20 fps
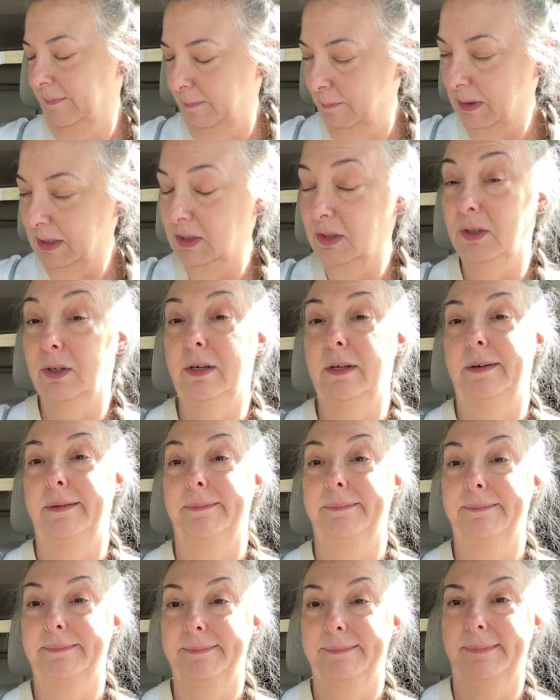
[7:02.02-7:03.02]
mustard.
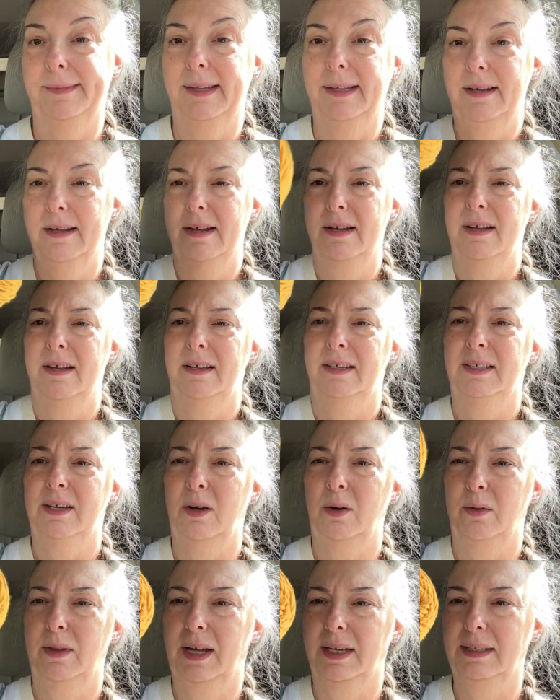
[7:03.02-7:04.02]

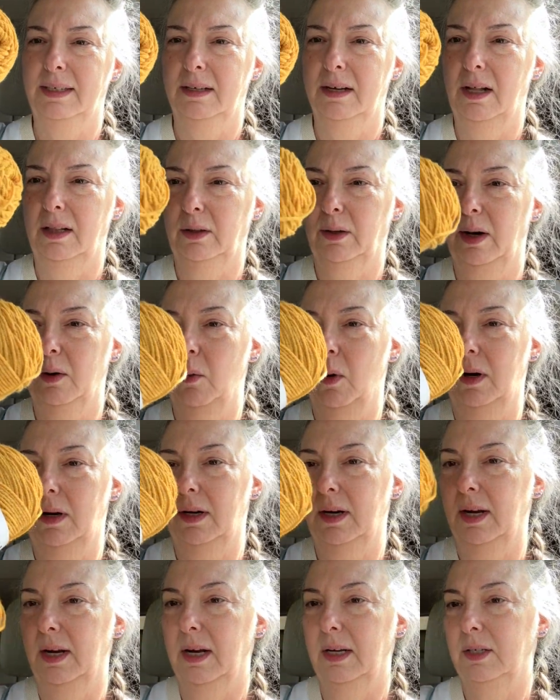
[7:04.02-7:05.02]
So that's the color I
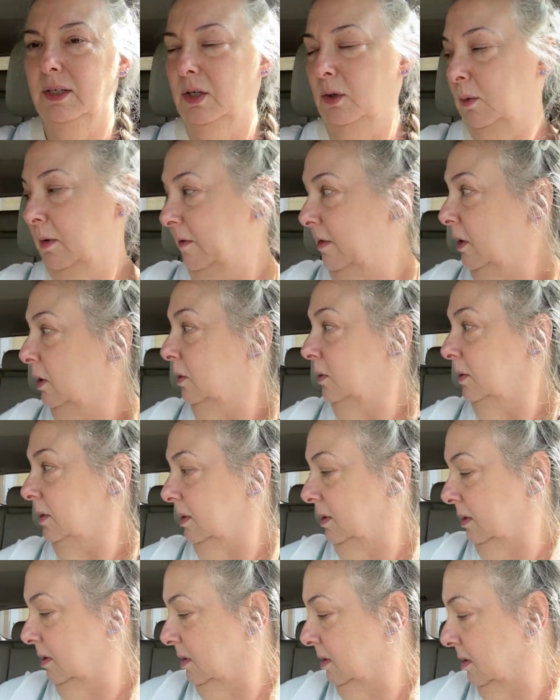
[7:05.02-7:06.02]
wanted. I got two of those.
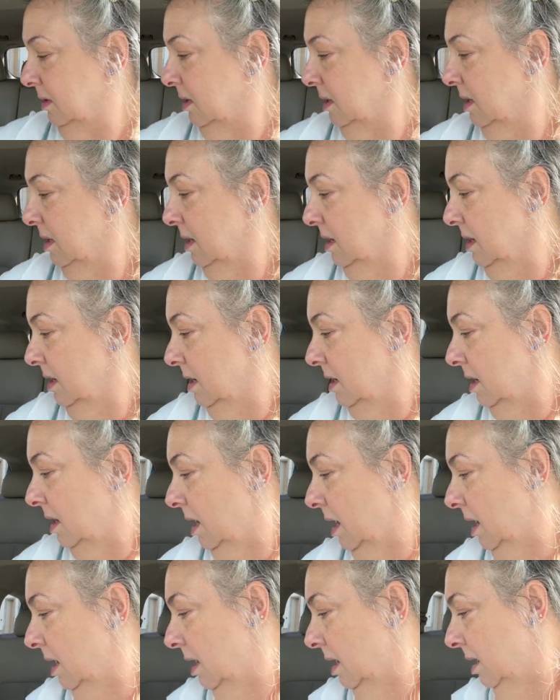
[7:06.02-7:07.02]

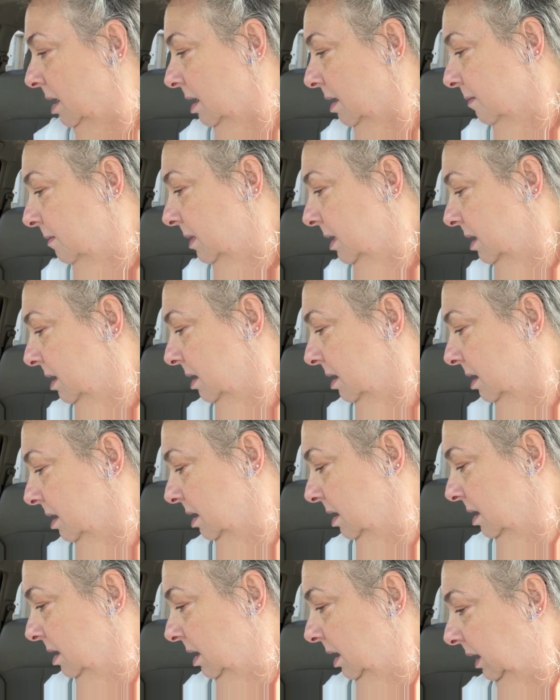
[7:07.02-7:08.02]
Um,
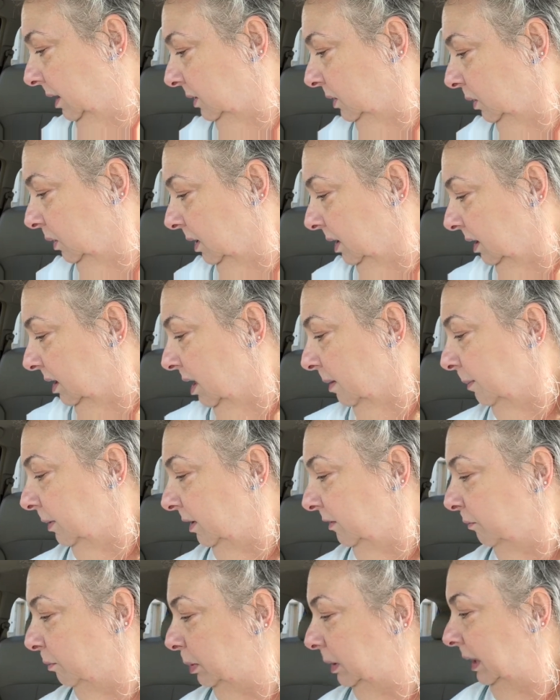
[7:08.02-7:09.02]
I also got a couple
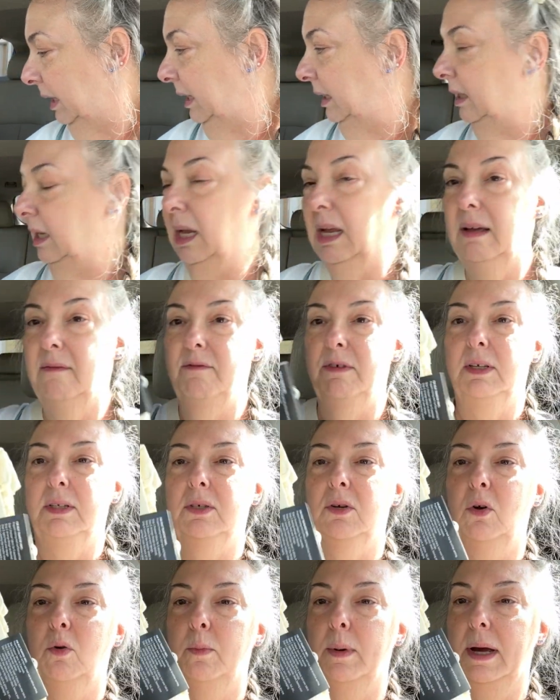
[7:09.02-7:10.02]
of plain canvas
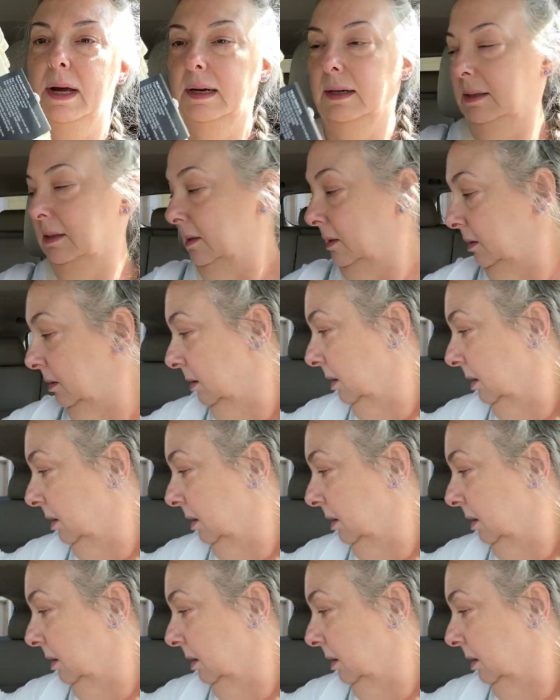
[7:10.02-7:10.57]
tote bags